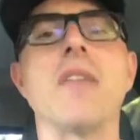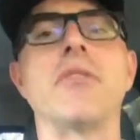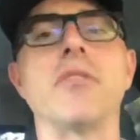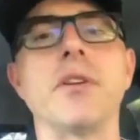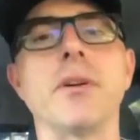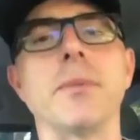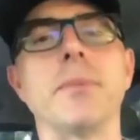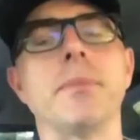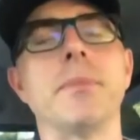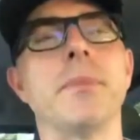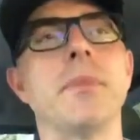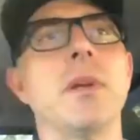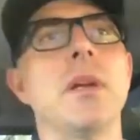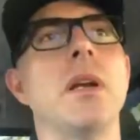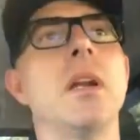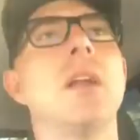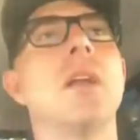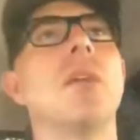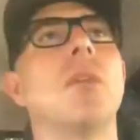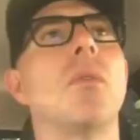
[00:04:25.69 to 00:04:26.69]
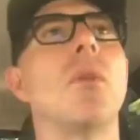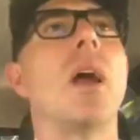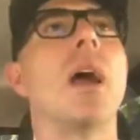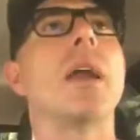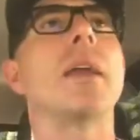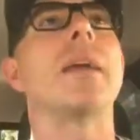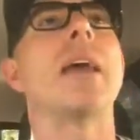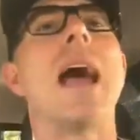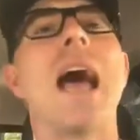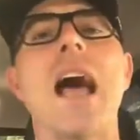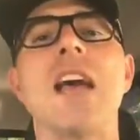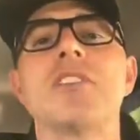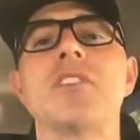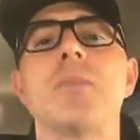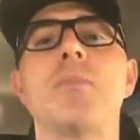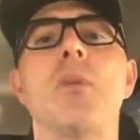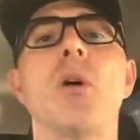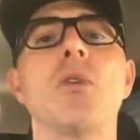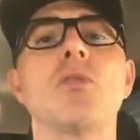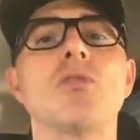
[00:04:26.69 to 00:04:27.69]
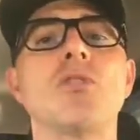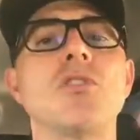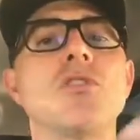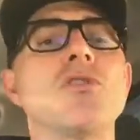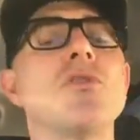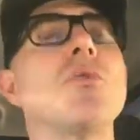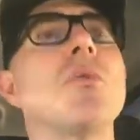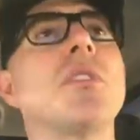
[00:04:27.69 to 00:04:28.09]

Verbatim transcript: effort, right? As opposed to